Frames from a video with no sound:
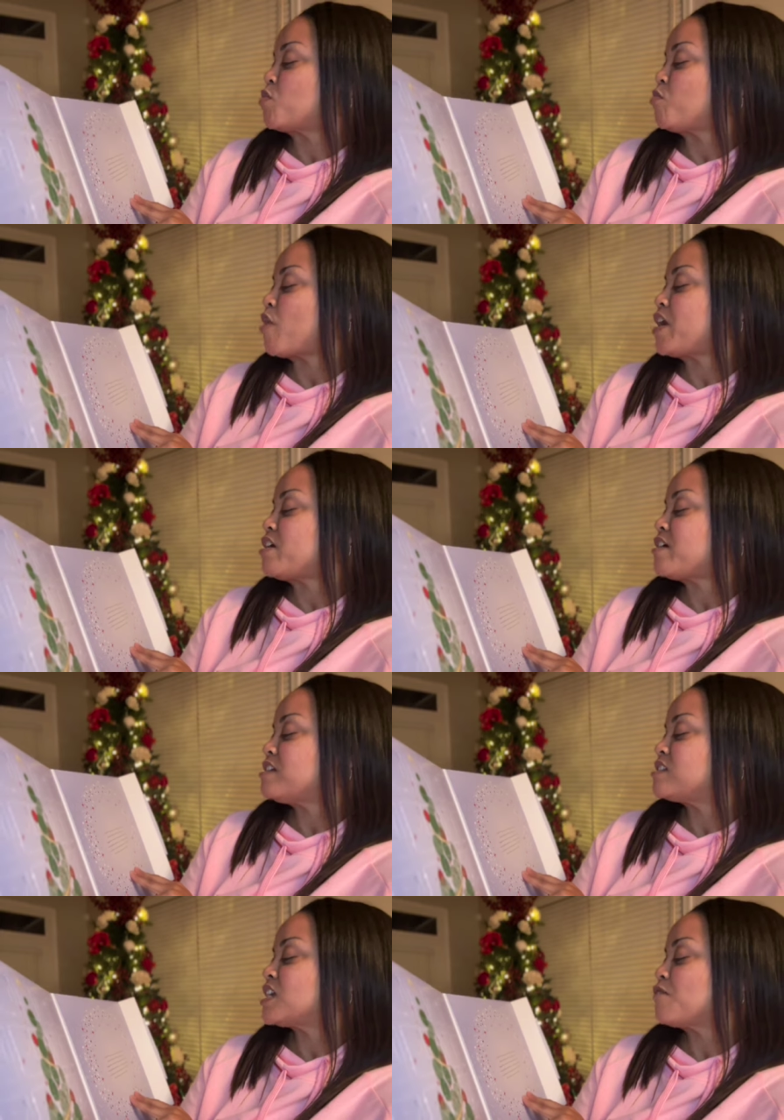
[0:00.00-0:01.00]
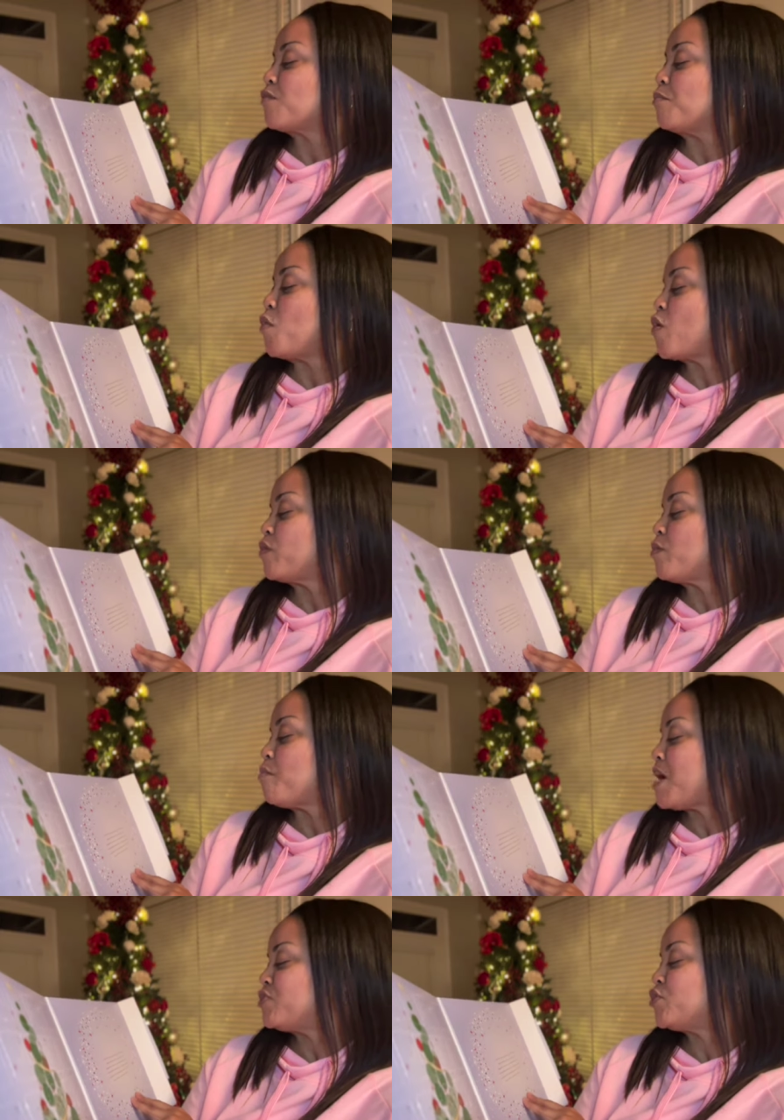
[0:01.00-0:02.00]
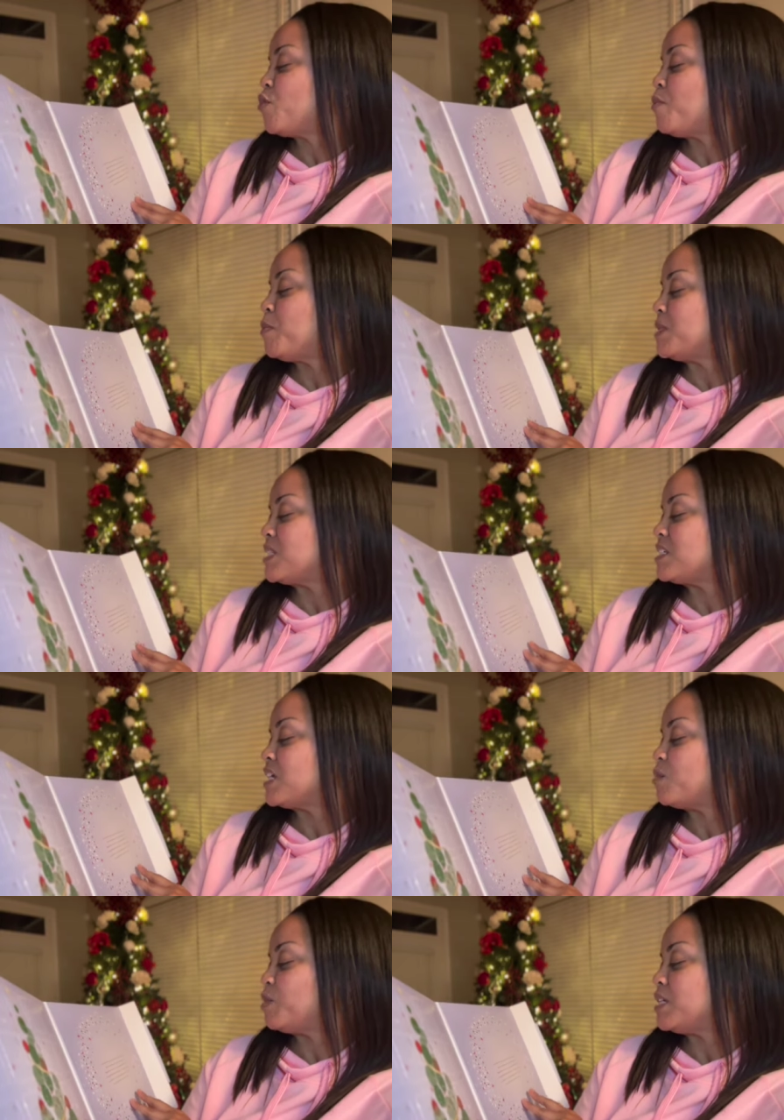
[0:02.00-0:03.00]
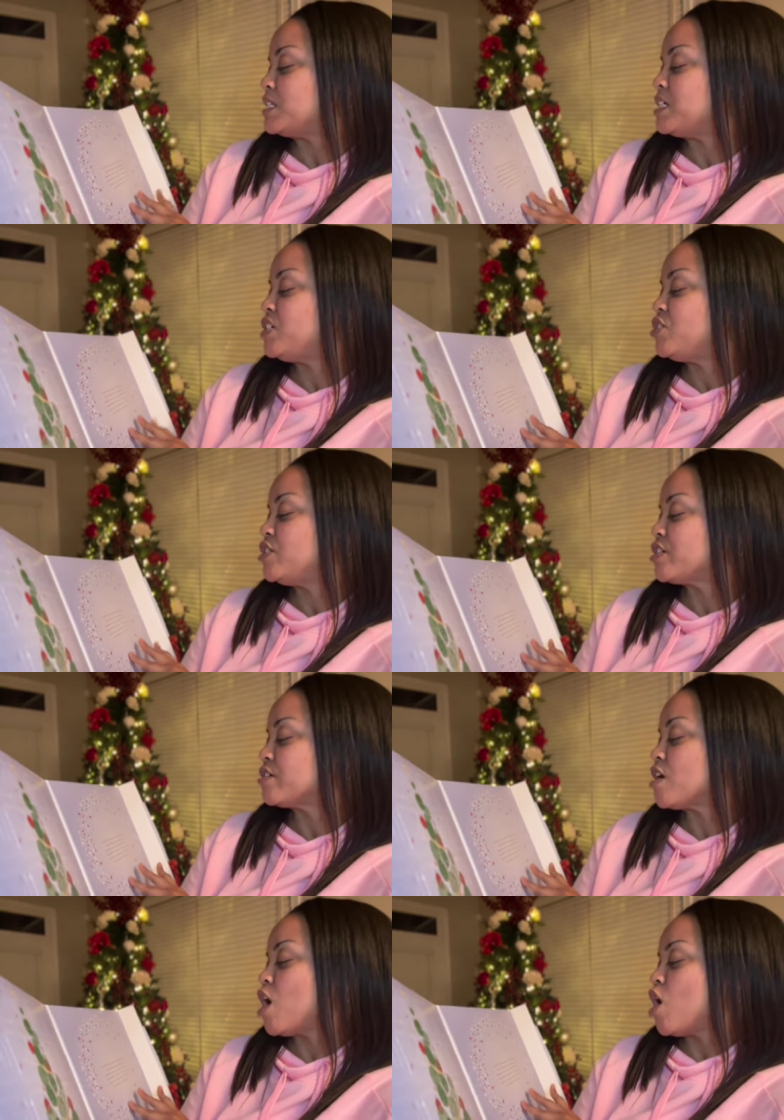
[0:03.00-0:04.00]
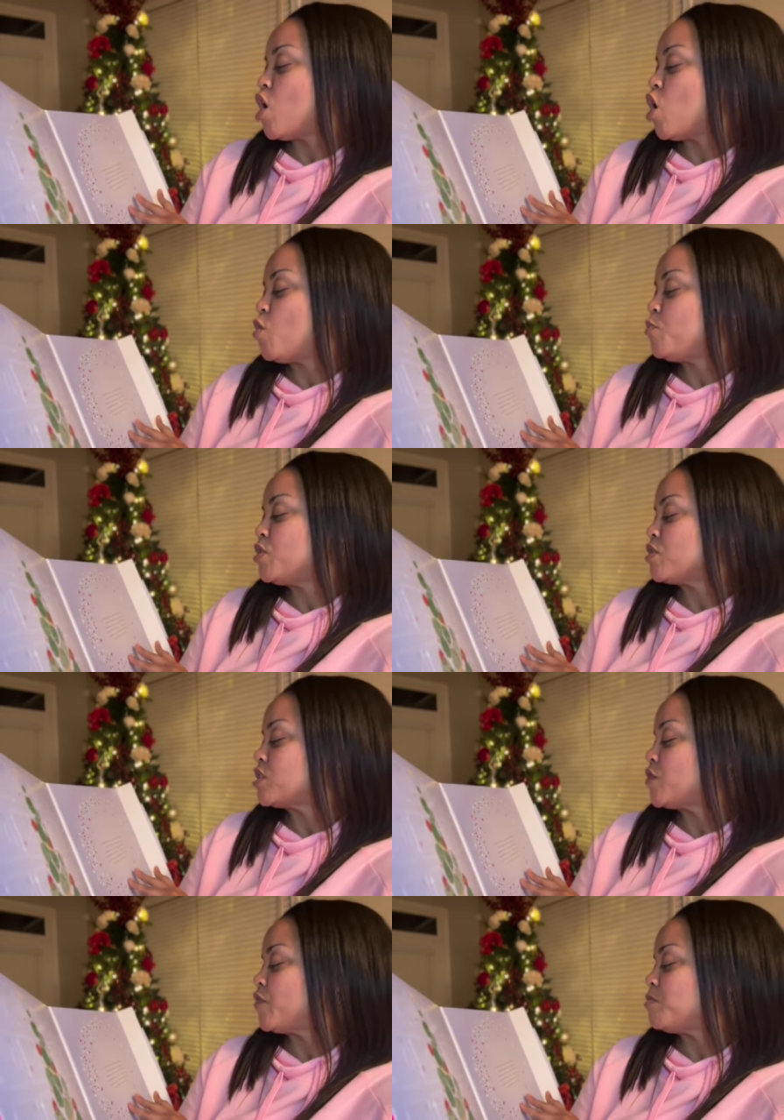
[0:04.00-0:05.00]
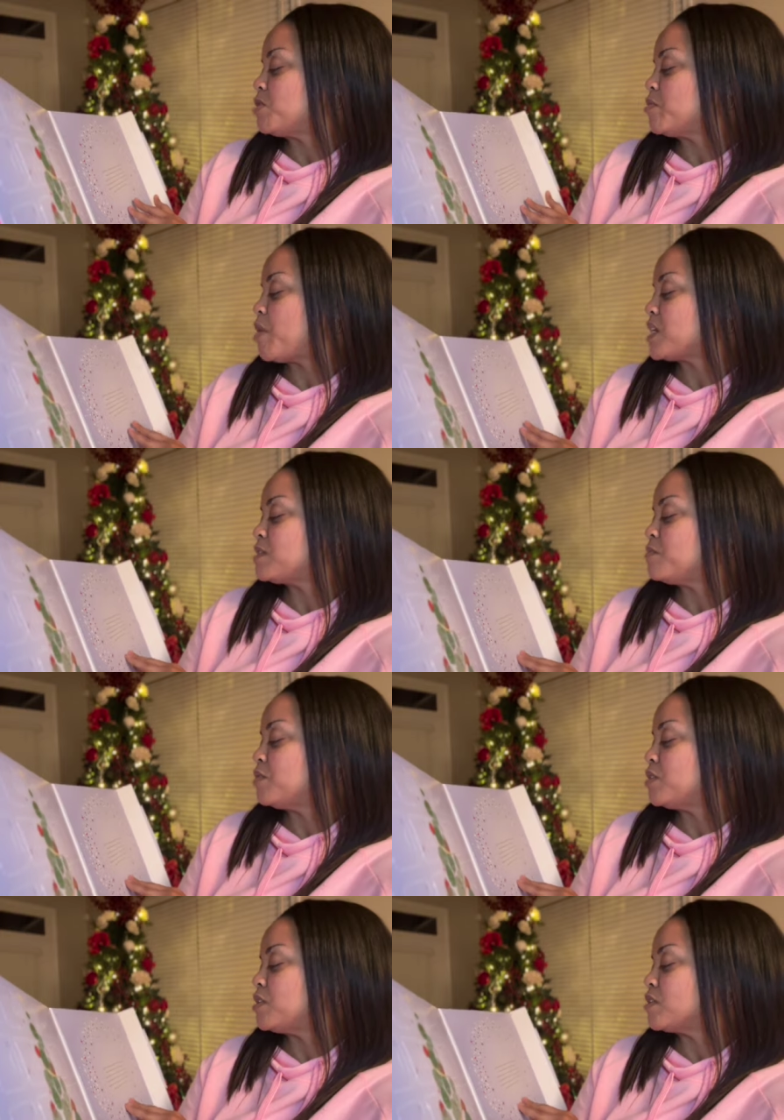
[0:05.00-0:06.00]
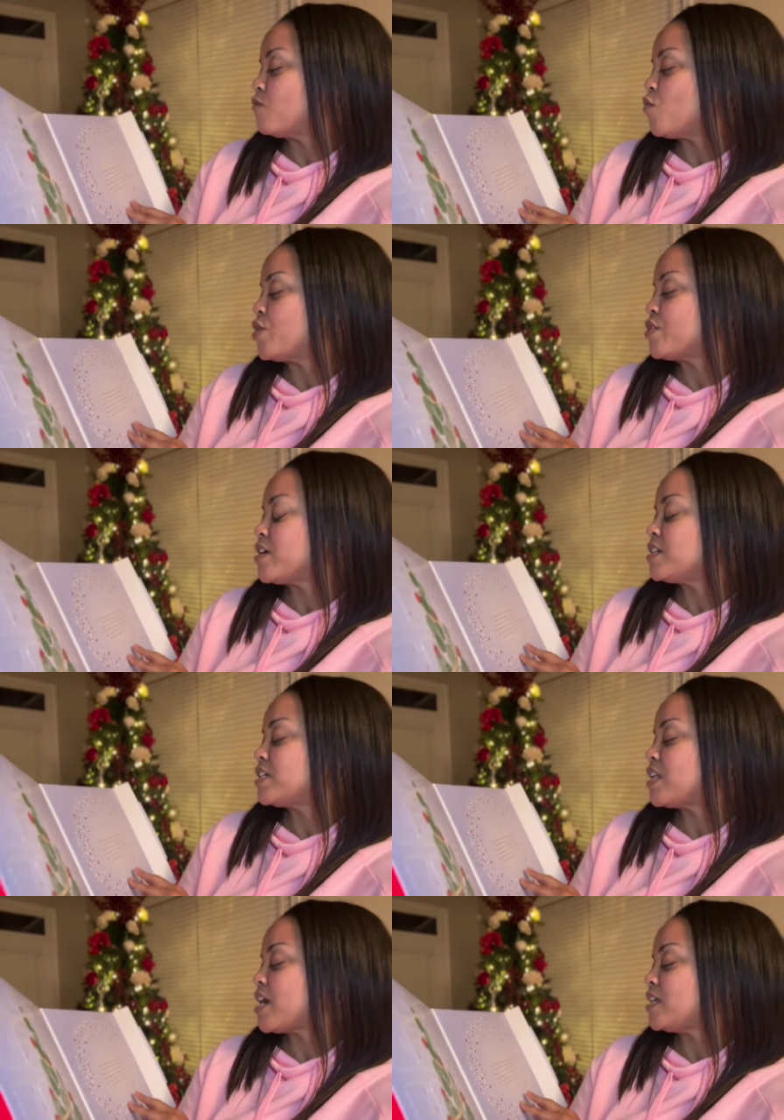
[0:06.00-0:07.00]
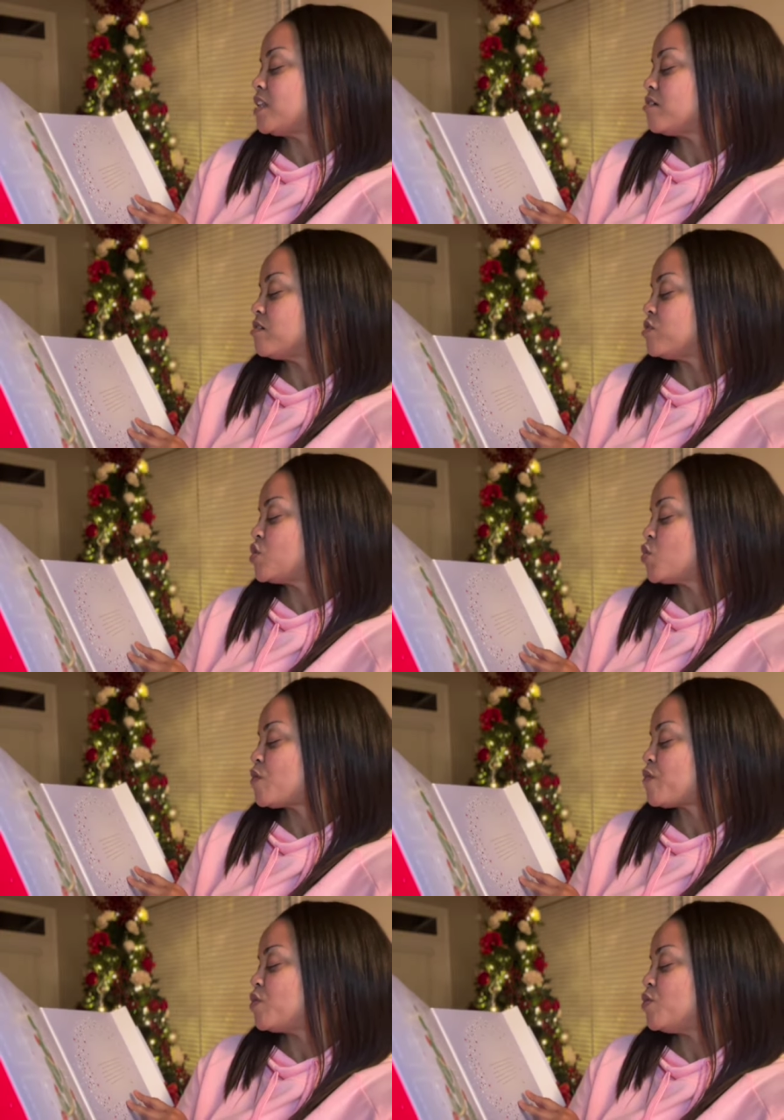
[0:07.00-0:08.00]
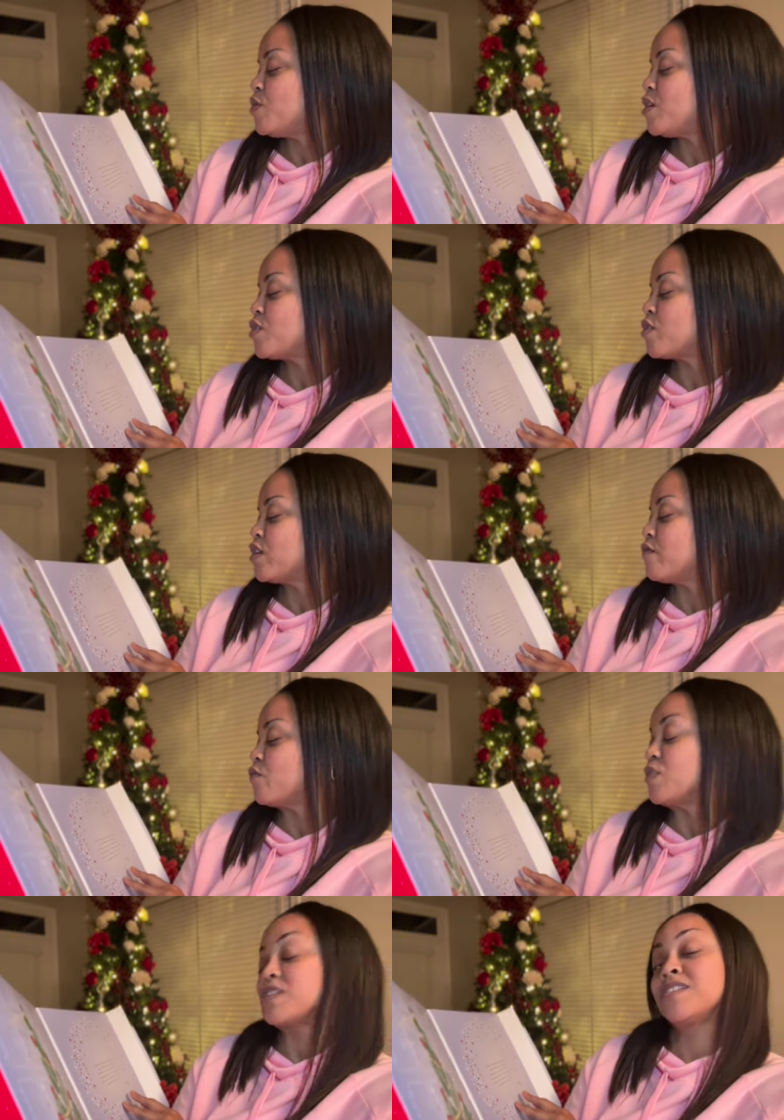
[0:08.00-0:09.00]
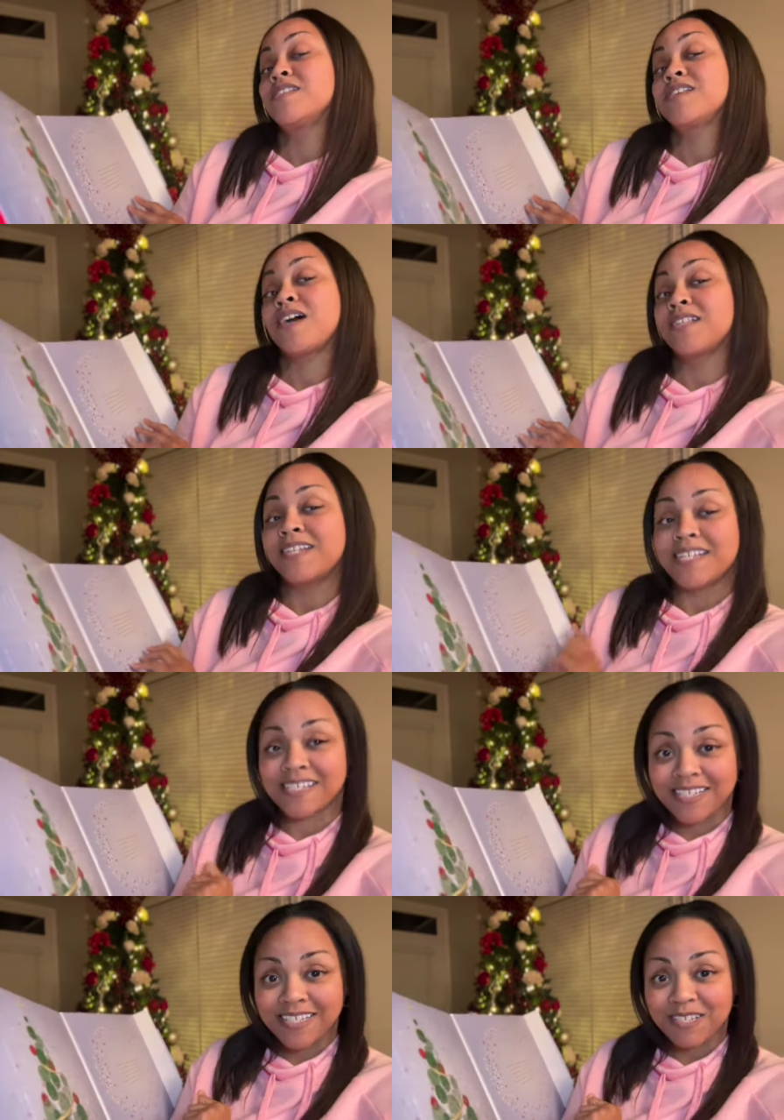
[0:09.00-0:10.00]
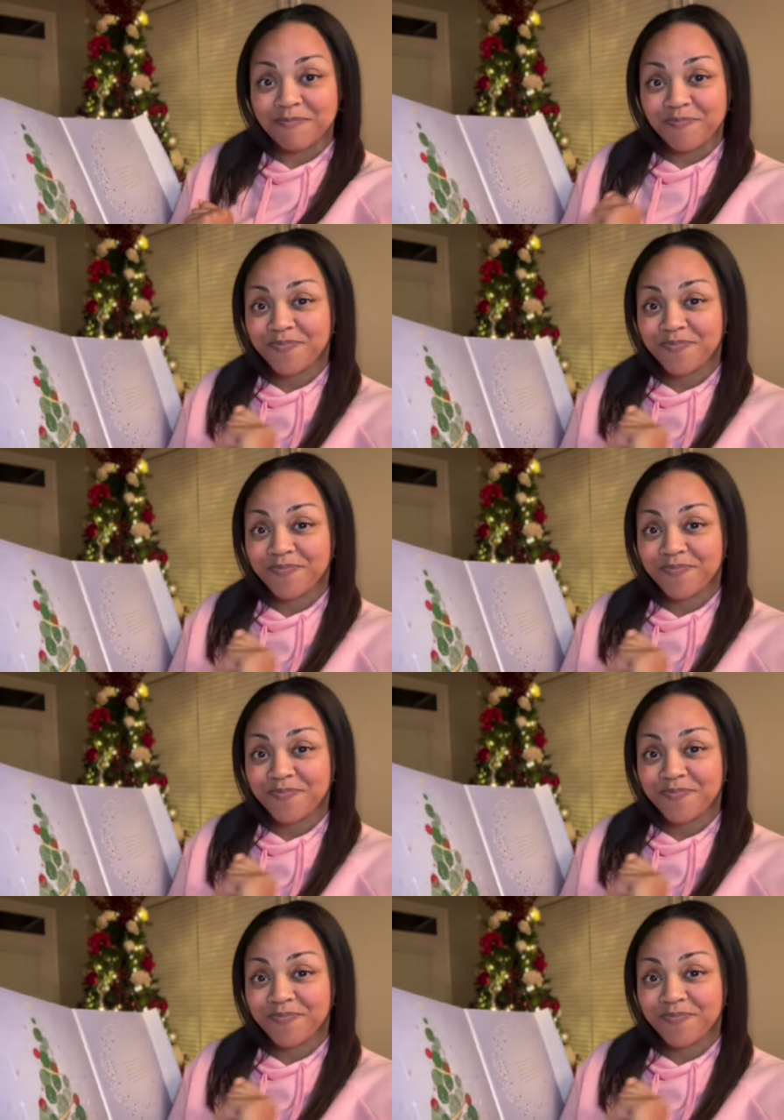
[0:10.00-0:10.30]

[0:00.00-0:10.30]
brighter and savor more of the magical moments that take place each year. Open yourself up to the possibilities of wonder and delight that are in store for you and your loved ones this holiday season.